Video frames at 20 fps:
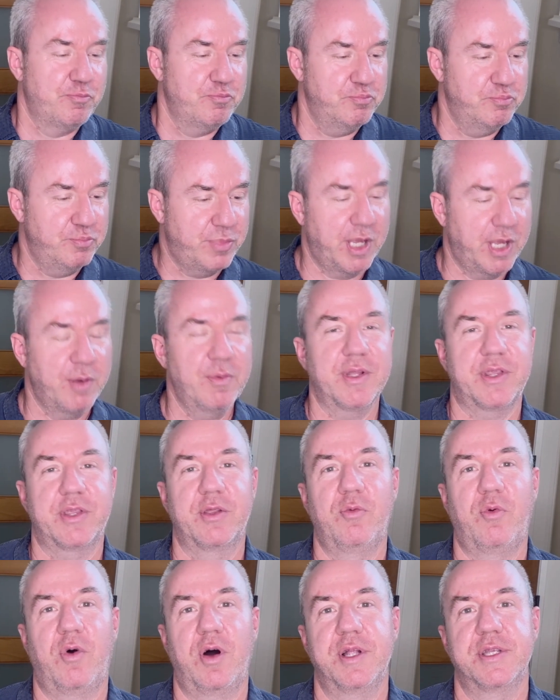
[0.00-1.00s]
Be with the
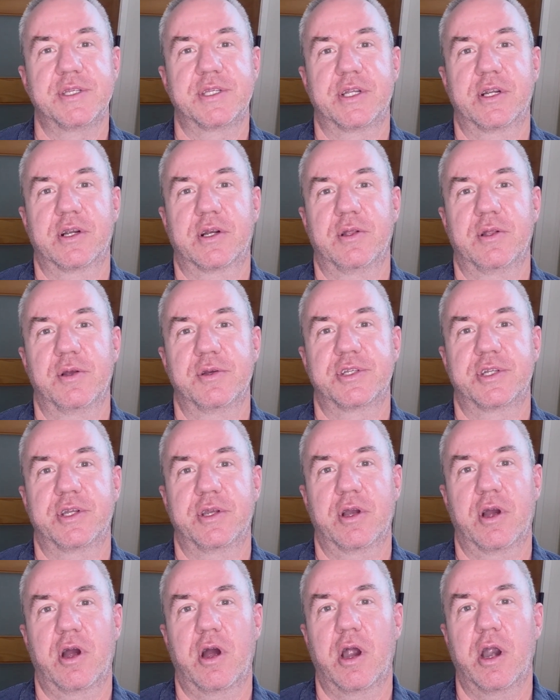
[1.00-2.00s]
ones that are close to
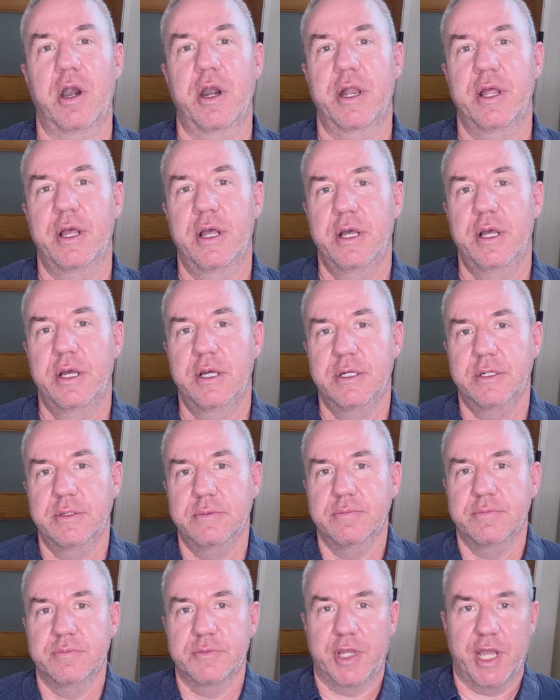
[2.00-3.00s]
your heart.
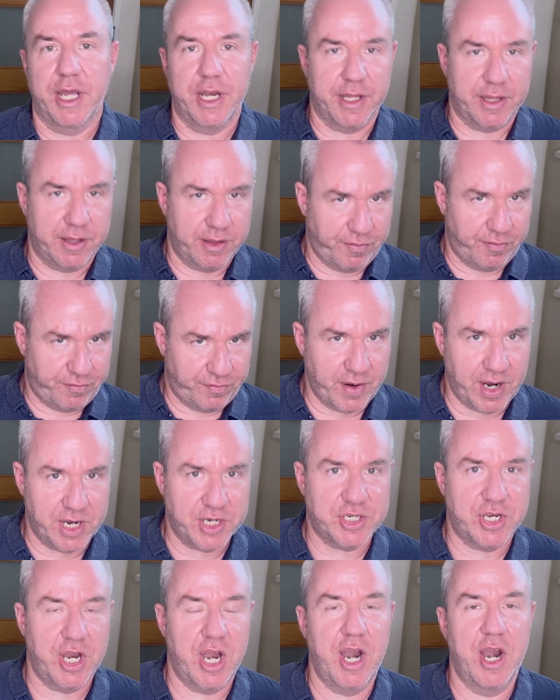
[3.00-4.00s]
Get the
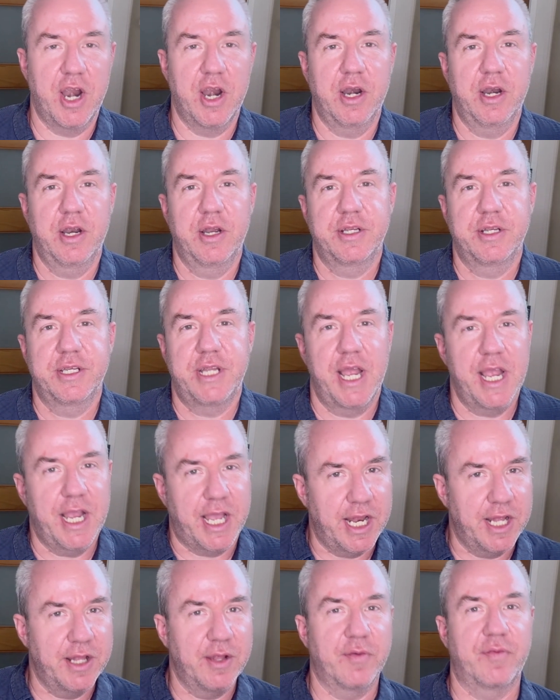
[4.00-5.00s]
fresh air. Take it
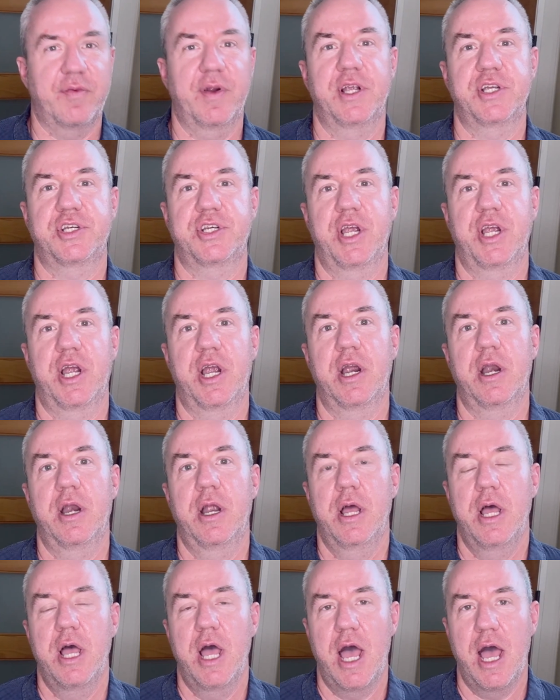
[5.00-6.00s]
in the fresh air
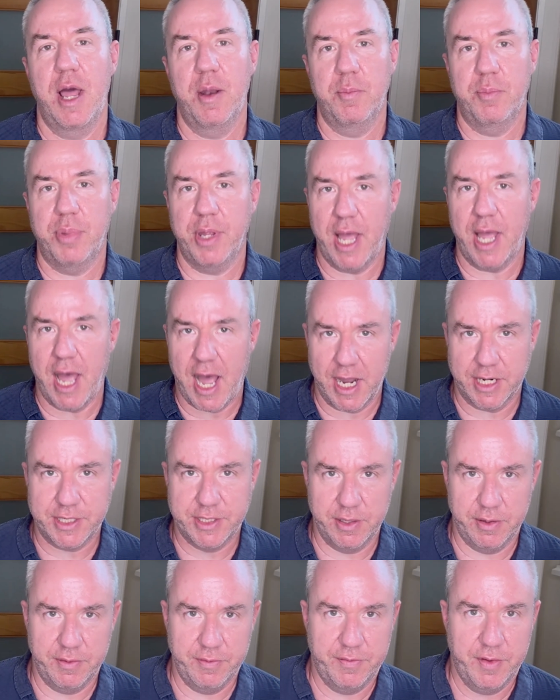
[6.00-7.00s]
and be
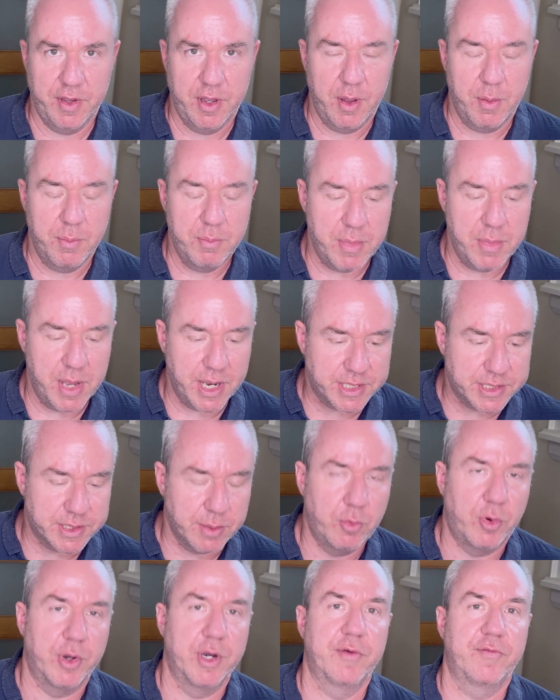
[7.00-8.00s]
active. Make some
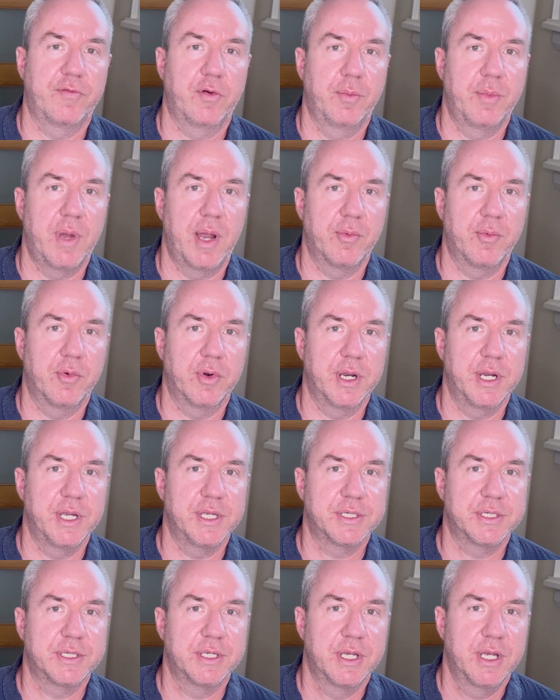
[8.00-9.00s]
wonderful
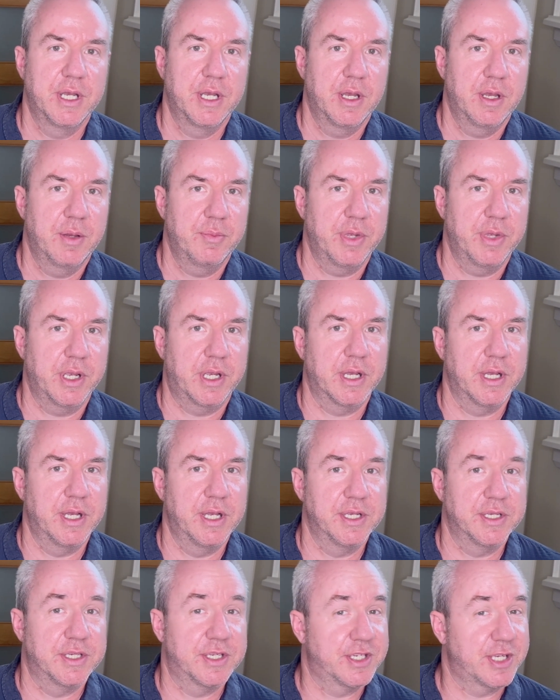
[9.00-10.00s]
memories
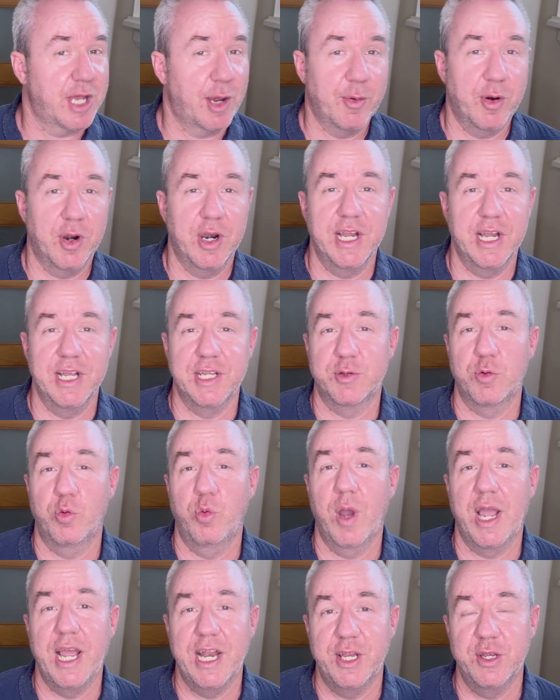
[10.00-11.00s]
because summer is
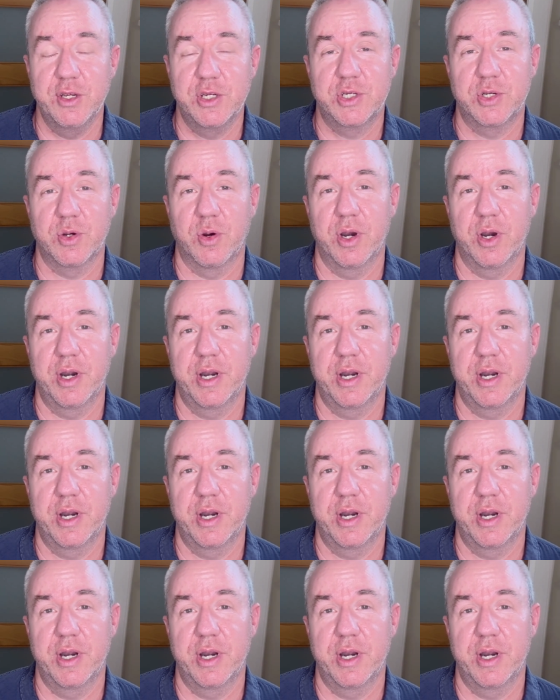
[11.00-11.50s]
way too short.